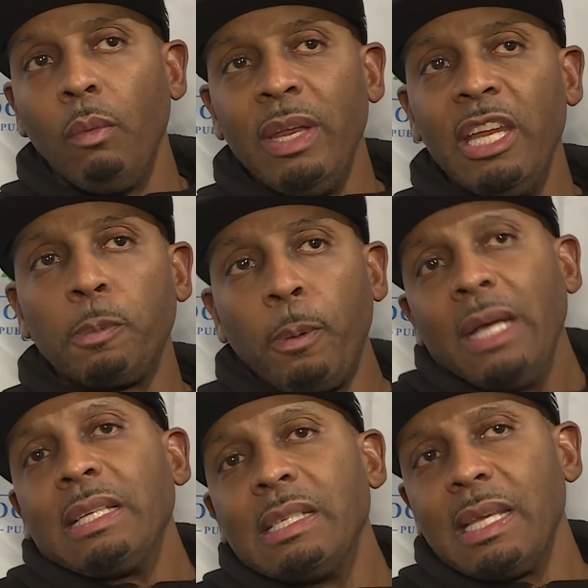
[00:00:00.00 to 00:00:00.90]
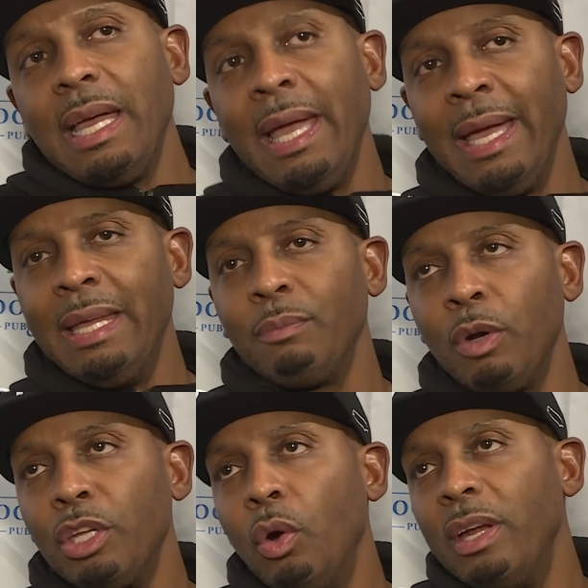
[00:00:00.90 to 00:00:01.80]
We need his presence, and
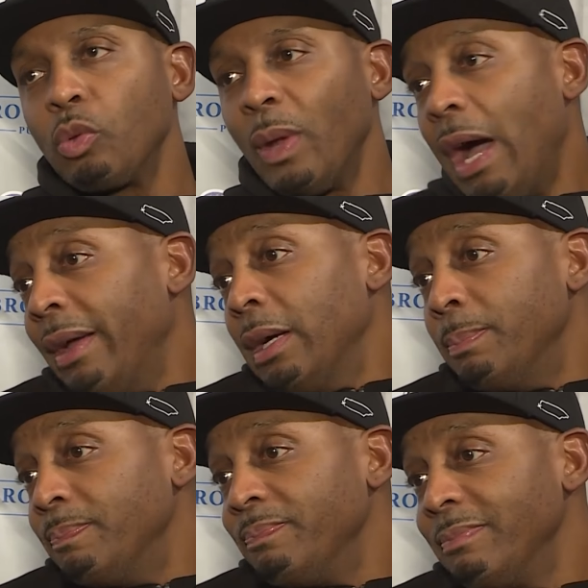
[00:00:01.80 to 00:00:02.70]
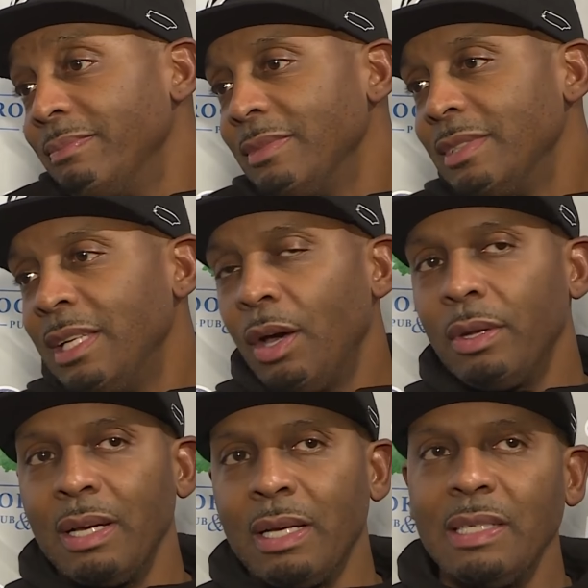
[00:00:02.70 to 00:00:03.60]
we're doing this without him. You
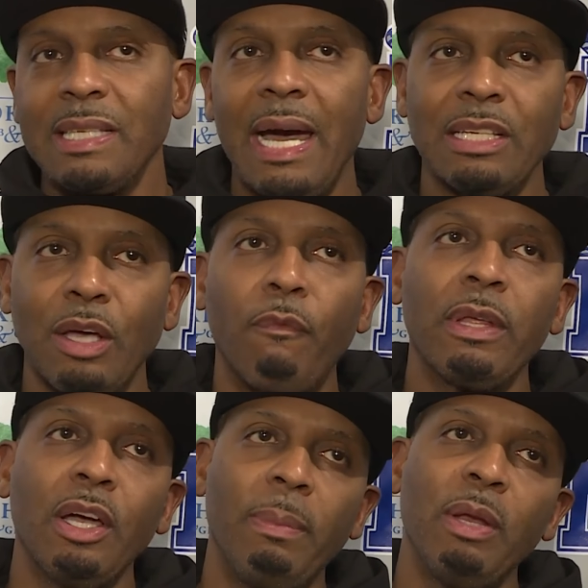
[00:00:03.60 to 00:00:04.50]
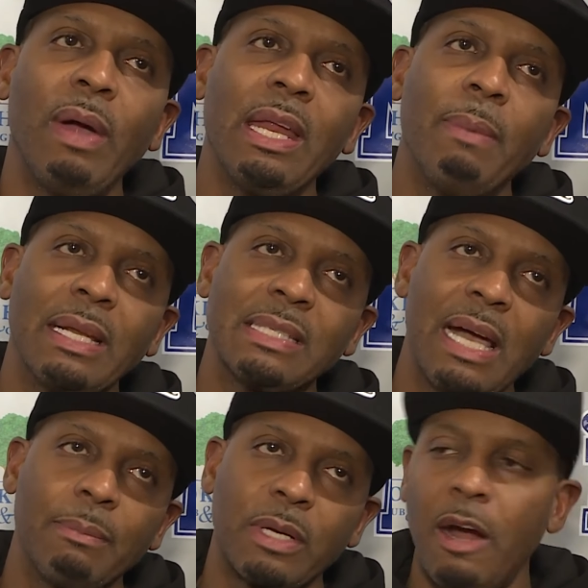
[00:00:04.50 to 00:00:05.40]
know, the good sign is hopefully he'll be ready by the
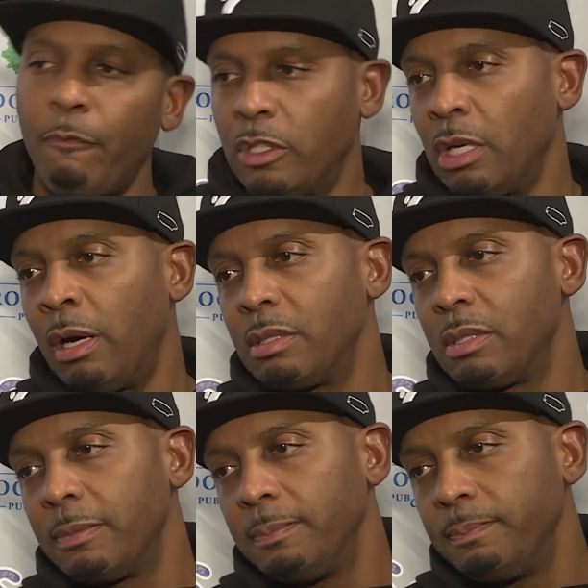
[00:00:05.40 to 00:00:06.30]
time conference starts.